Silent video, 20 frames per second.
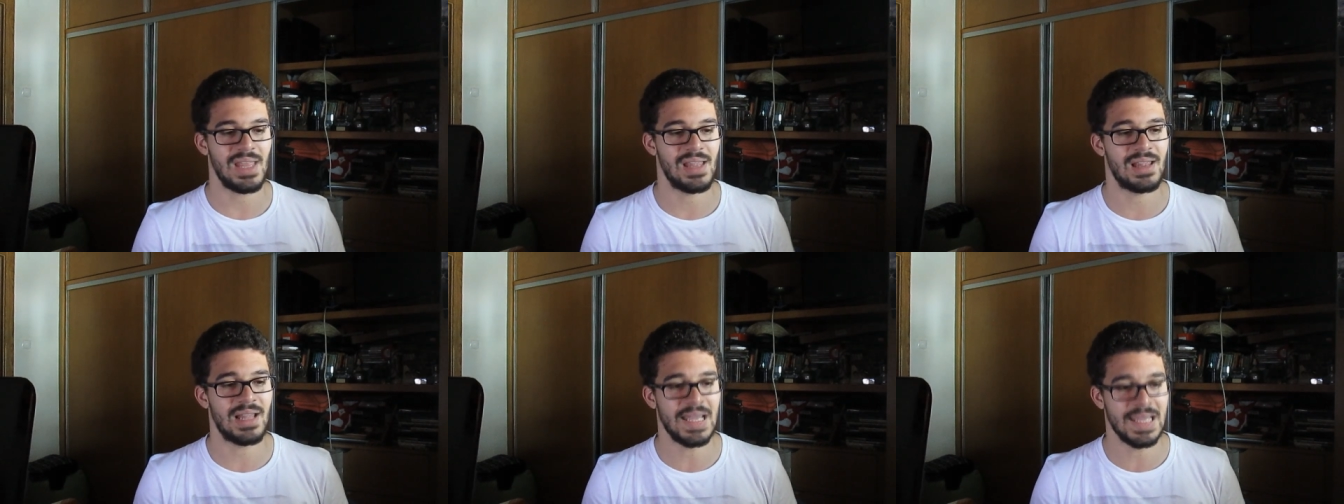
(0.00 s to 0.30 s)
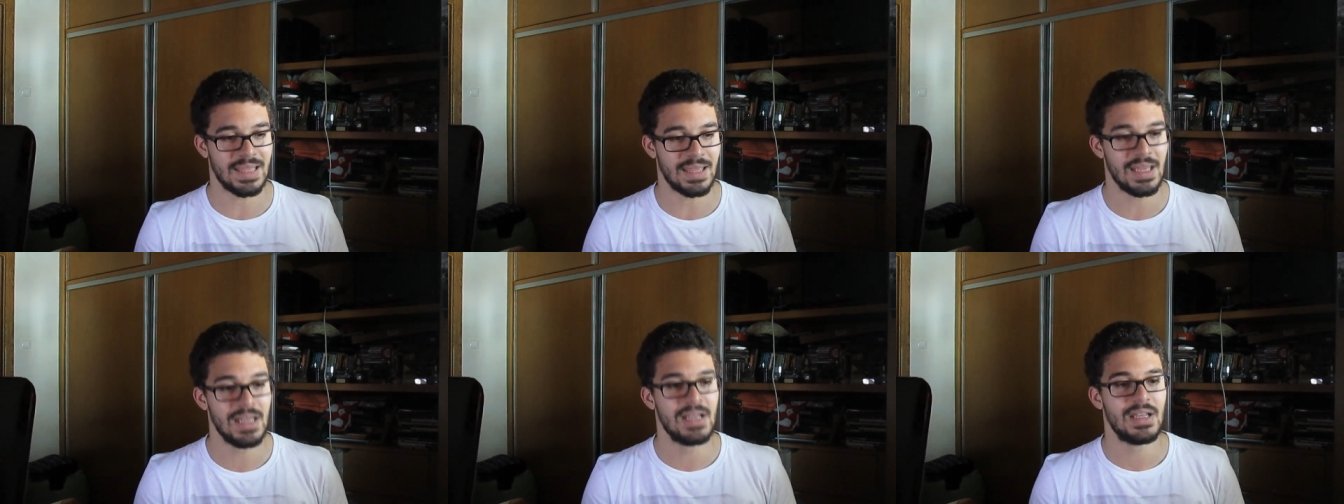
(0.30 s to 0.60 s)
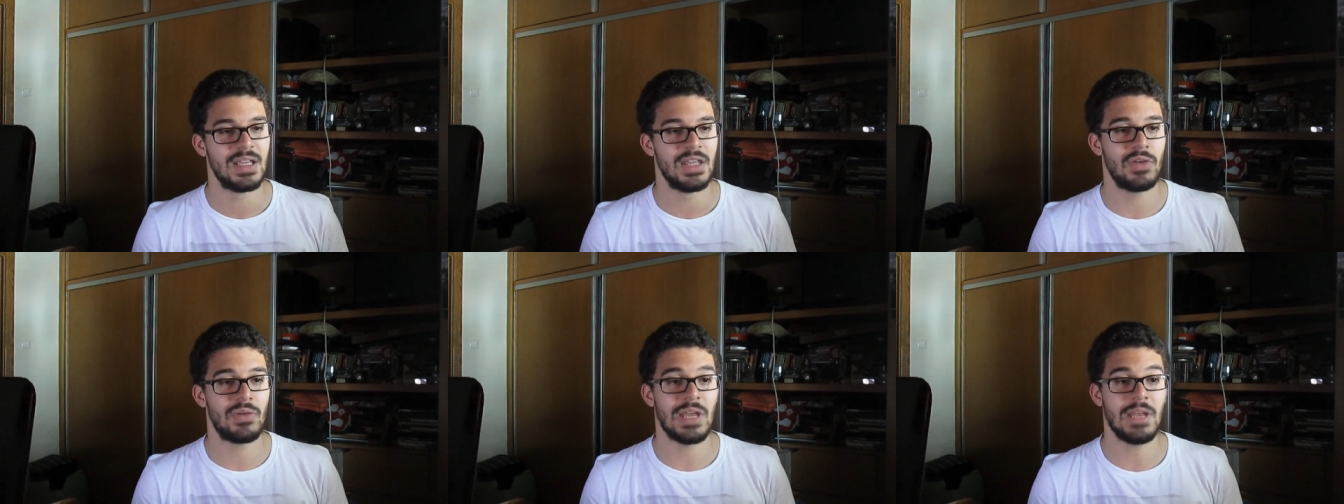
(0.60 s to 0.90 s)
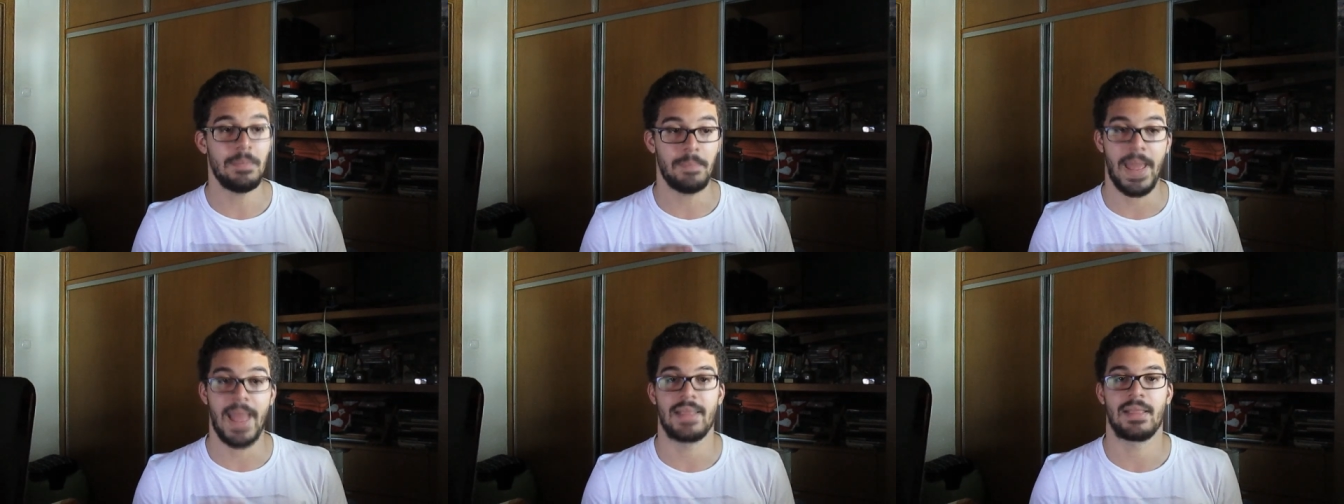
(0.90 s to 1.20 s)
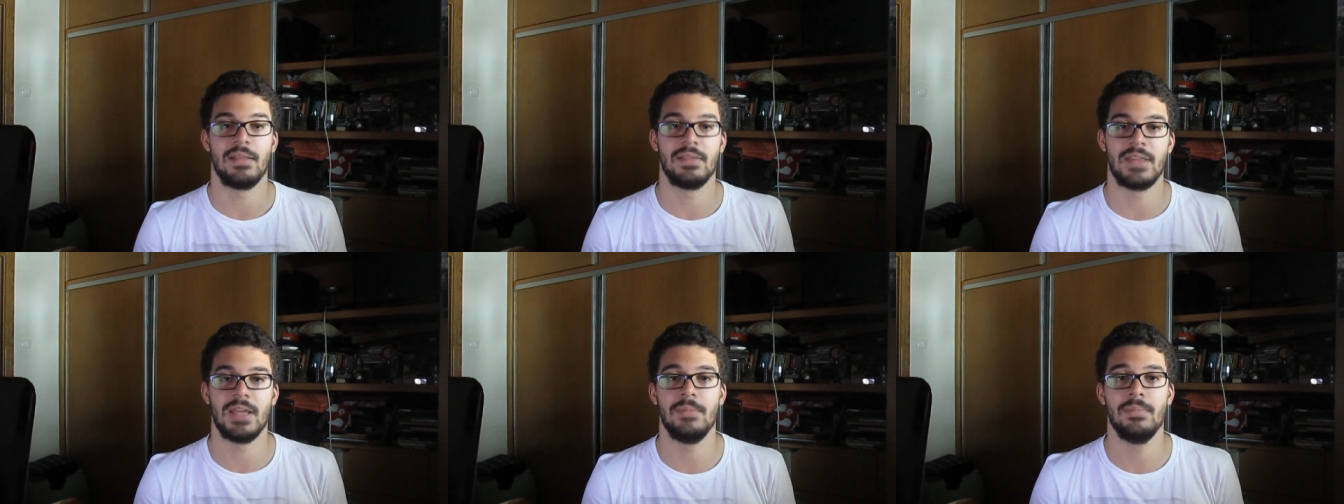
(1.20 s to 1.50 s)
like, you can
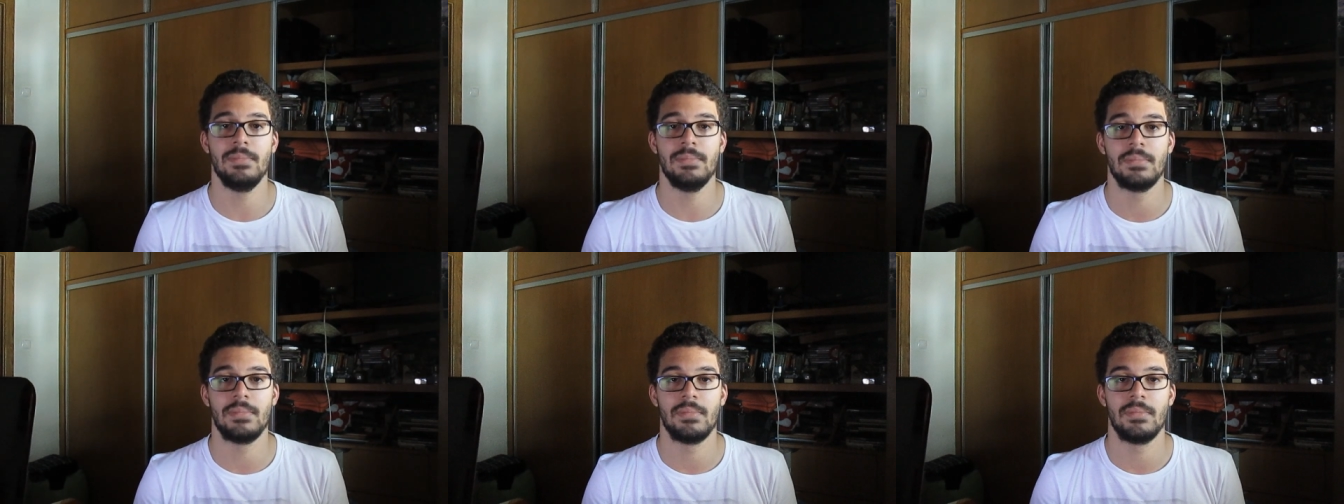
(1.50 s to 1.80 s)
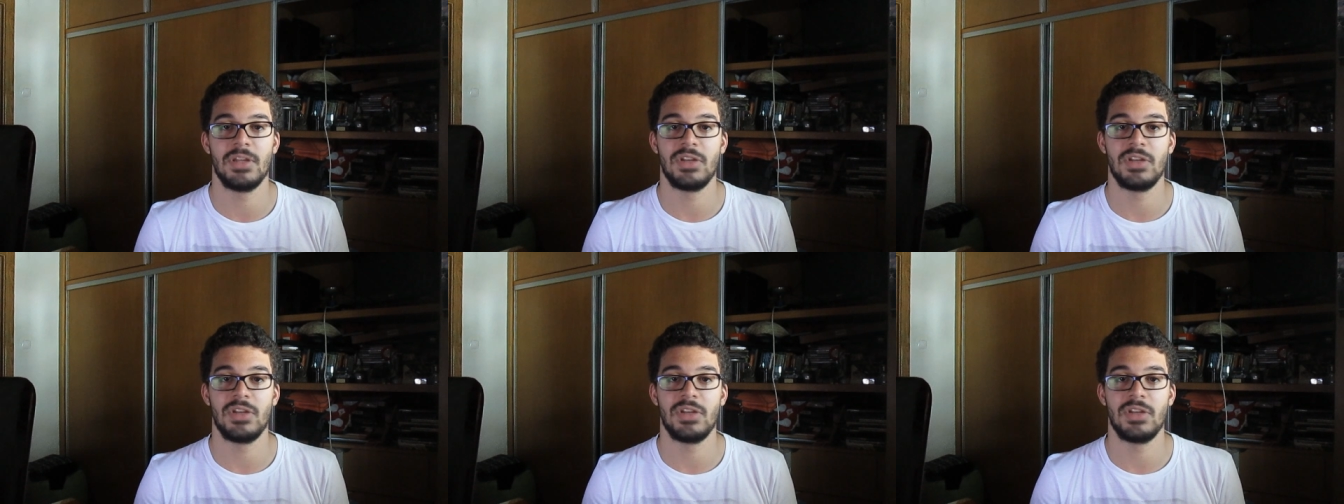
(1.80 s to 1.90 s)
battle them,